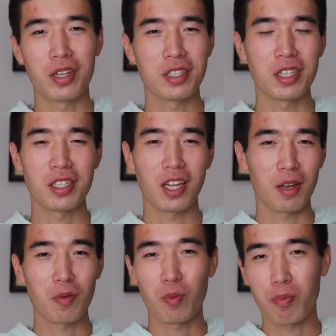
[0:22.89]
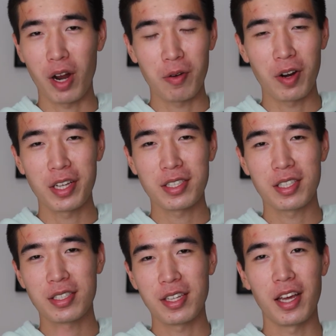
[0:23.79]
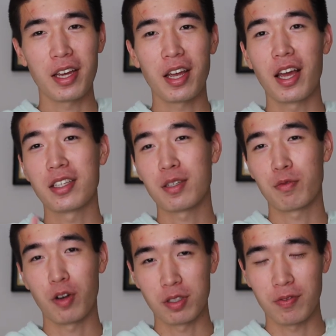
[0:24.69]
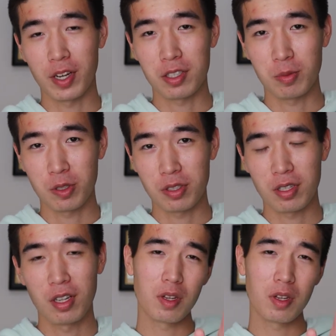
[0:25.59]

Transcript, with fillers: It's just like brown rice, steak, and some frozen vegetables.